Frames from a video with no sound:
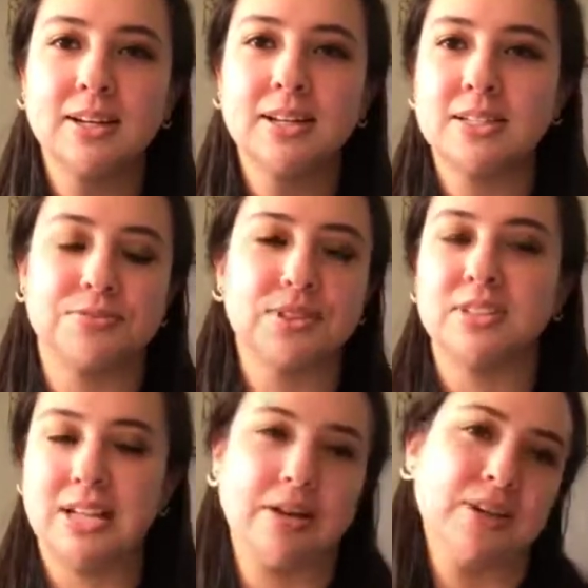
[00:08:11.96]
different,
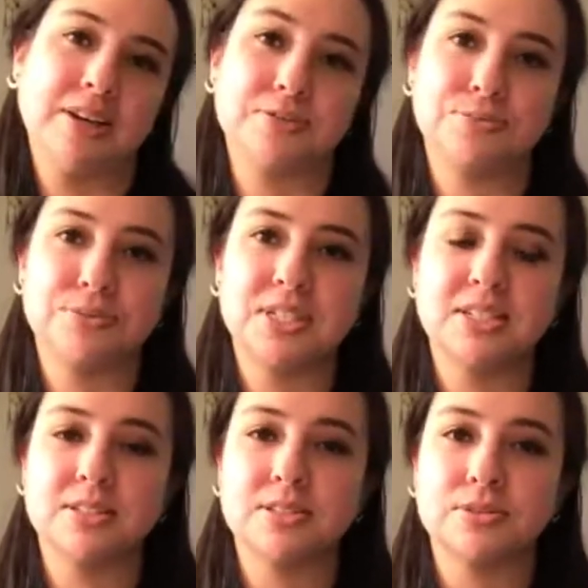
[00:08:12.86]
I guess
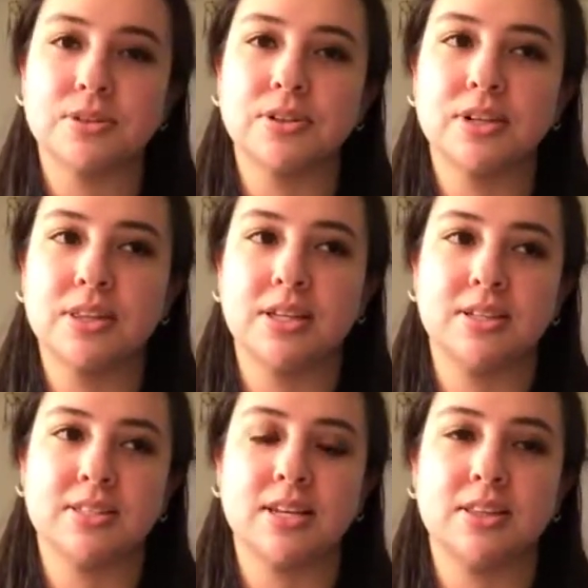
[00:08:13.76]
routines or
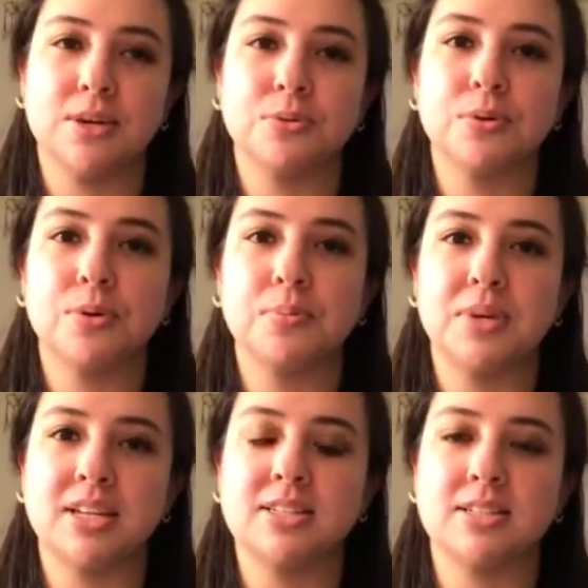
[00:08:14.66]
things that they will
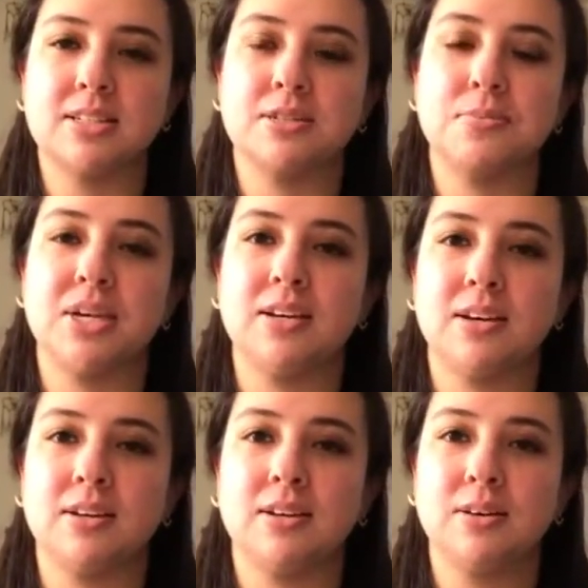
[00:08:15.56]
mix into
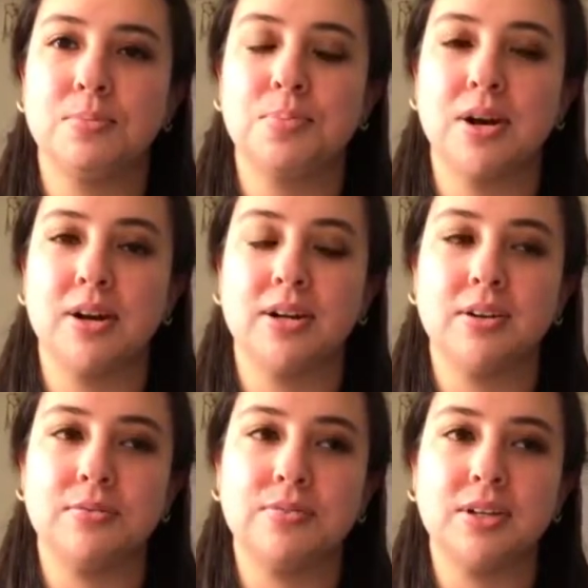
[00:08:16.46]
making part
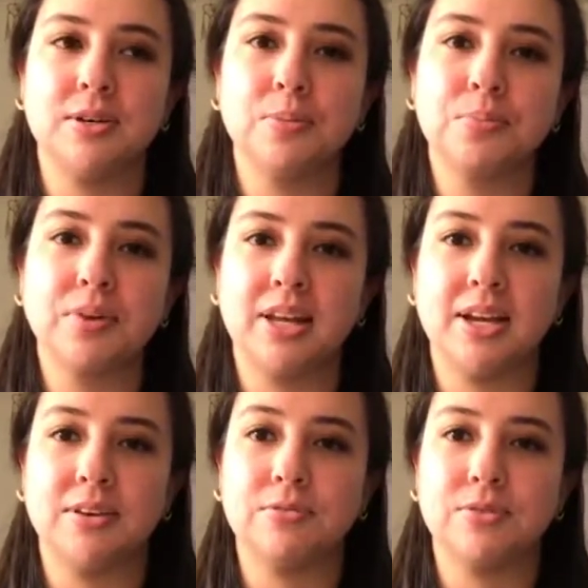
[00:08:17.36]
of their
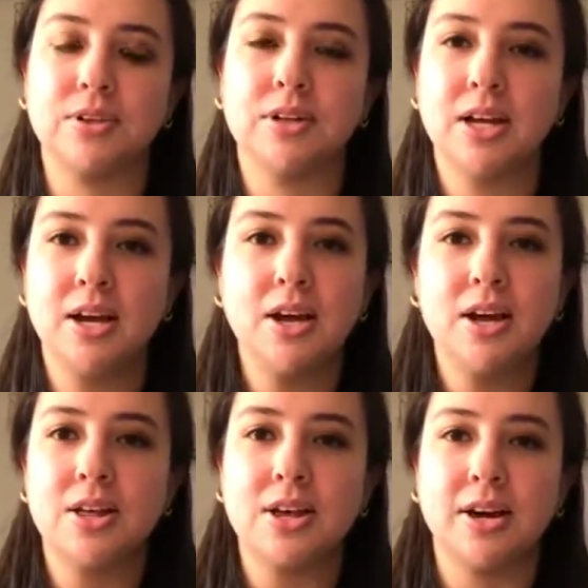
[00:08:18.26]
plan for
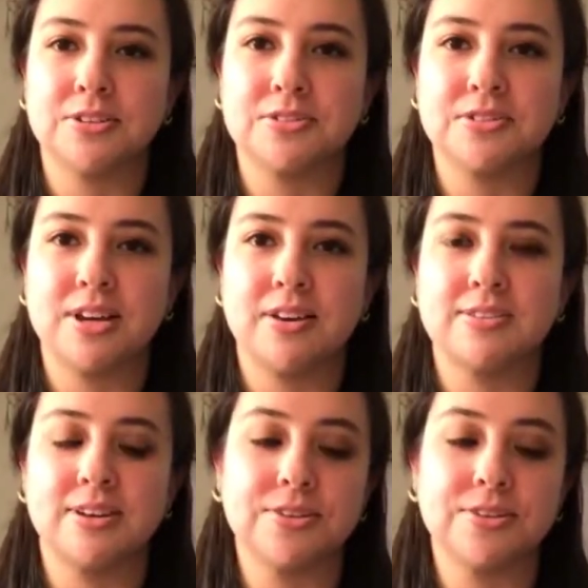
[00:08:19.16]
exercising.